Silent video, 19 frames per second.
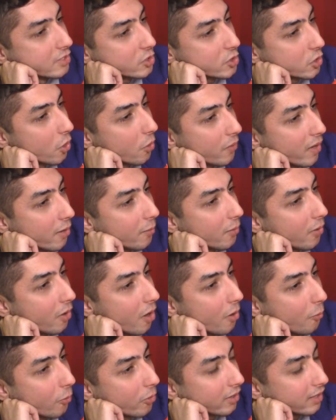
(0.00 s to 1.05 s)
show that we're
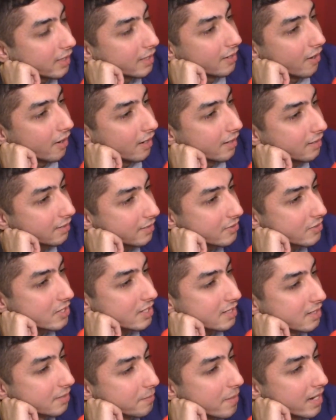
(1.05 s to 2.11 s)
all working on,
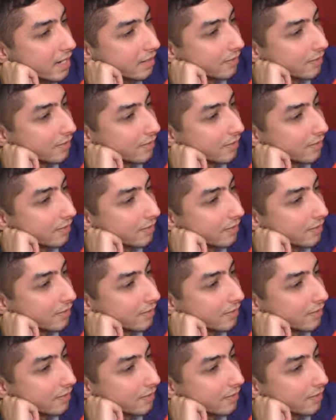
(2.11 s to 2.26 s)
just to make